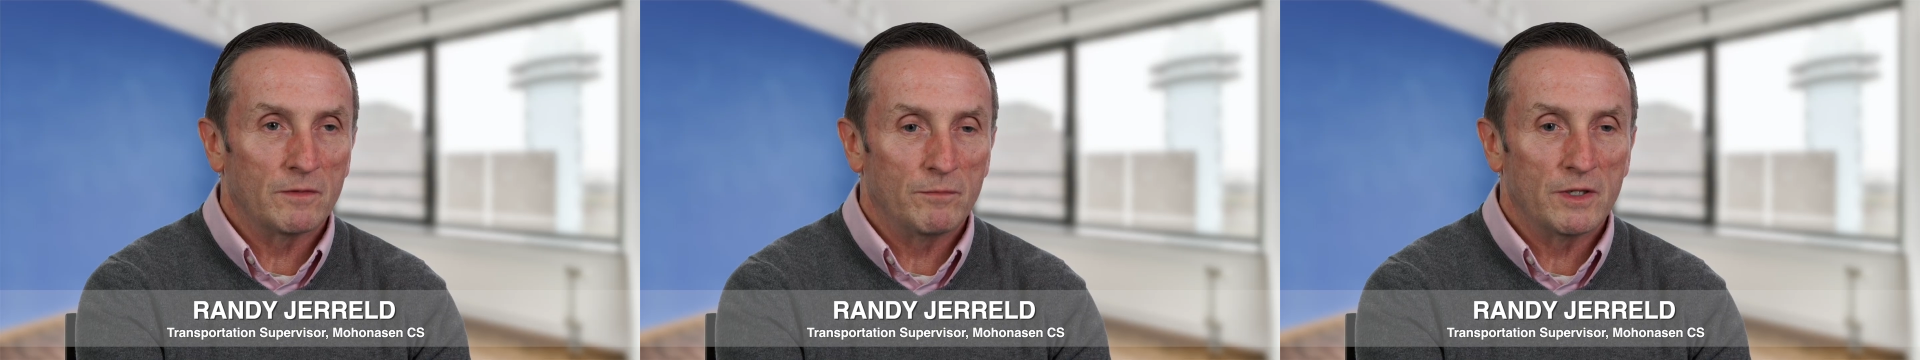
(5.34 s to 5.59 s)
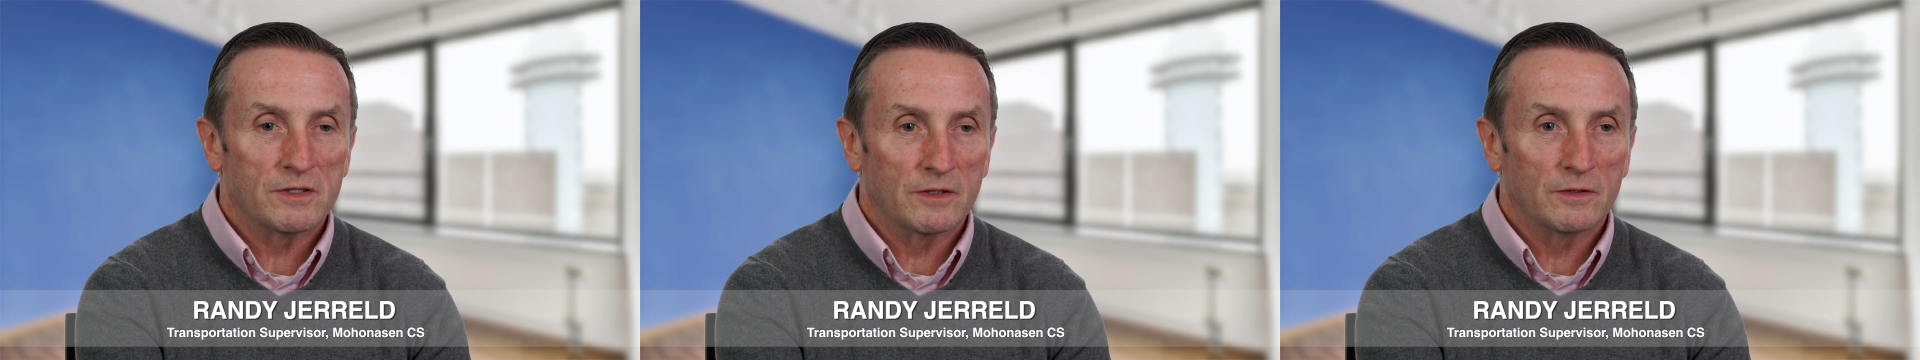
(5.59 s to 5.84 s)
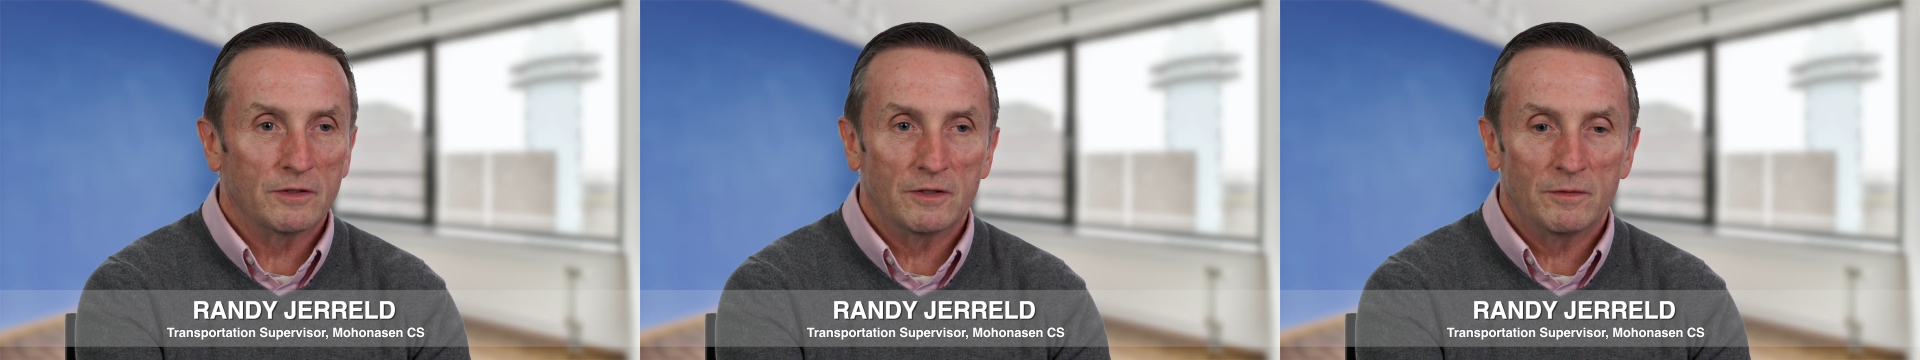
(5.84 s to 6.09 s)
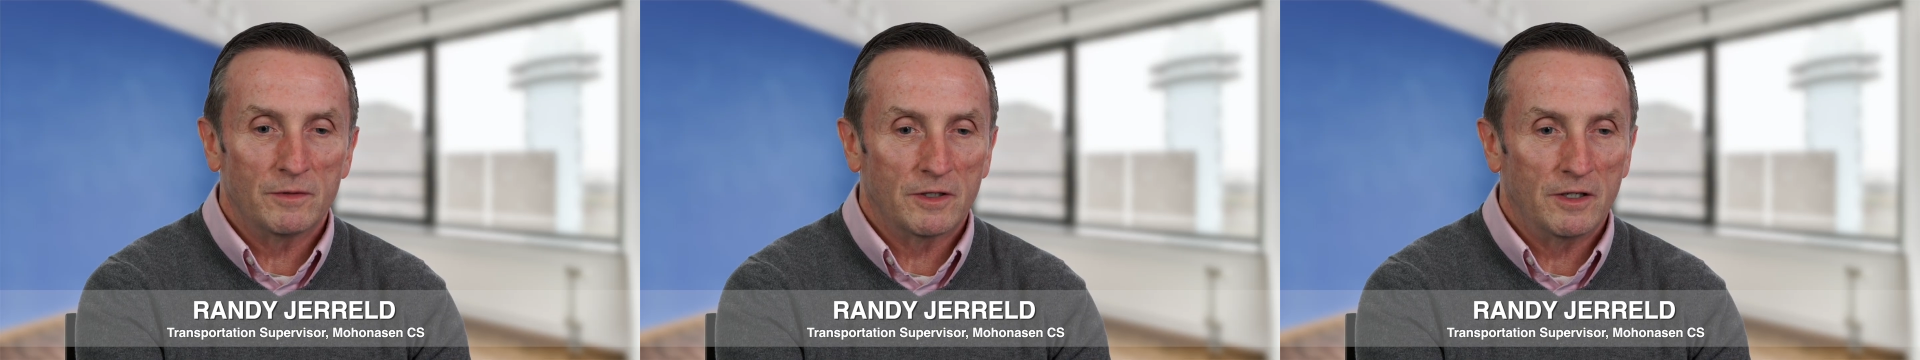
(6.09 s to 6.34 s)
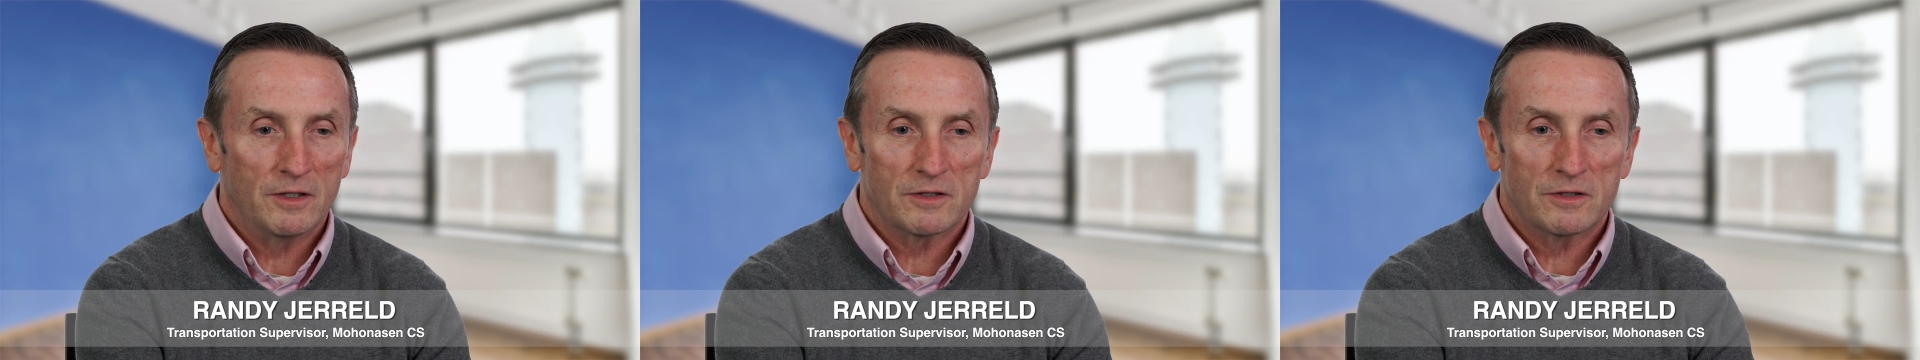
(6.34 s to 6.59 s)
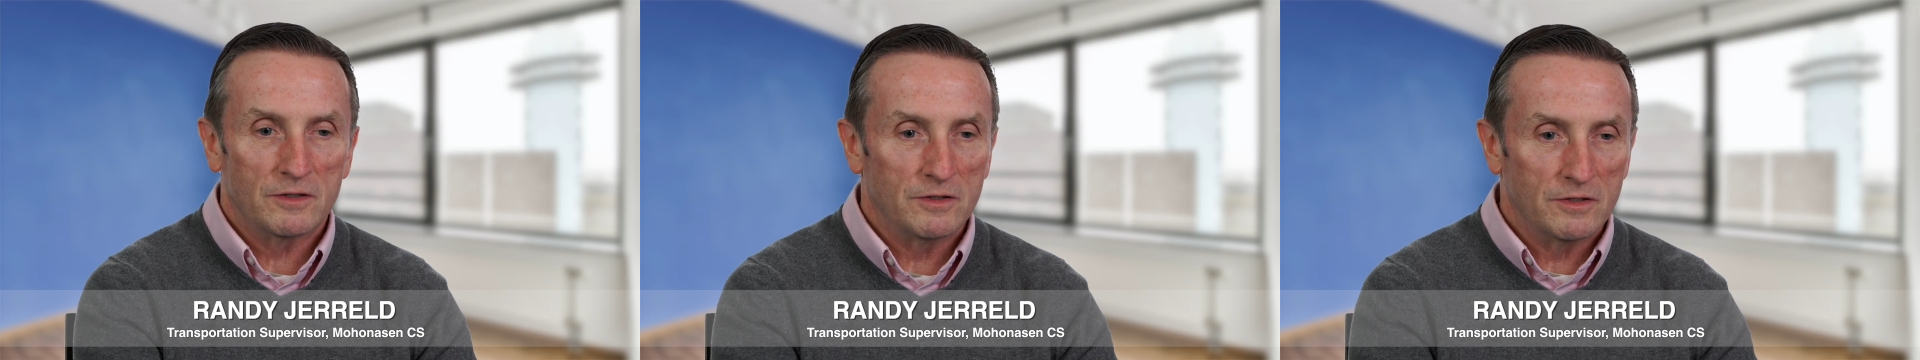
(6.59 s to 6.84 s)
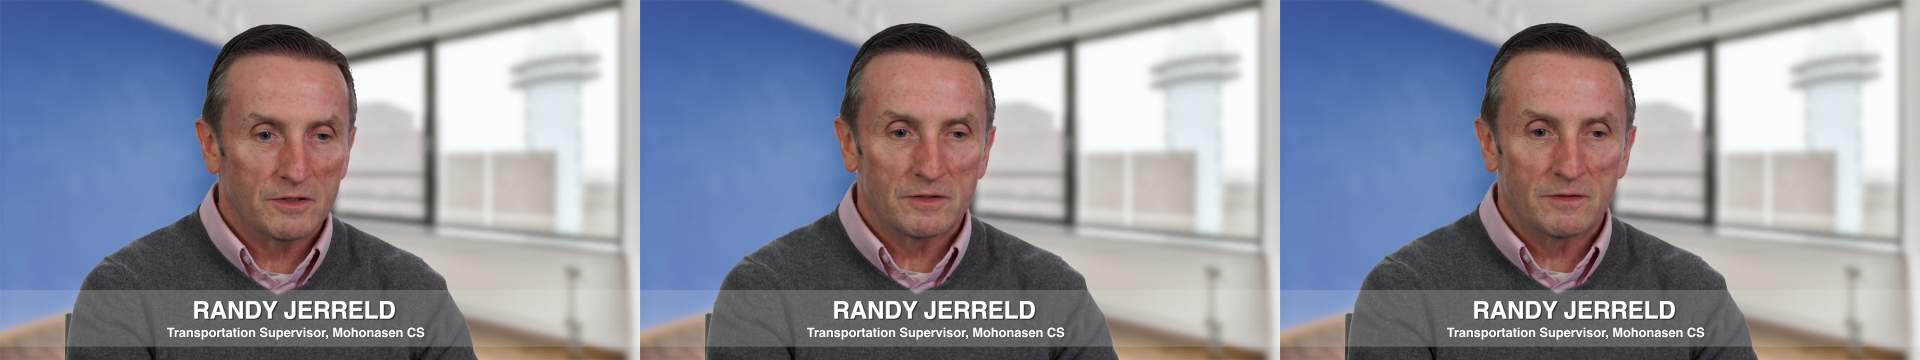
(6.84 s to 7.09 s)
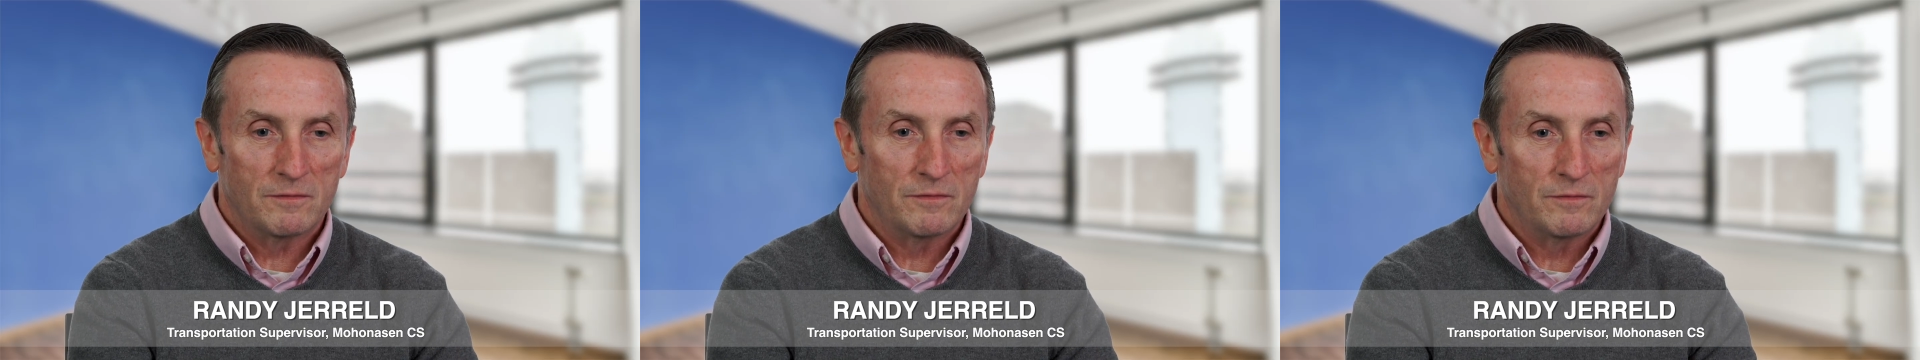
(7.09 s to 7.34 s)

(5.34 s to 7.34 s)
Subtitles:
Basically, the mechanics can just,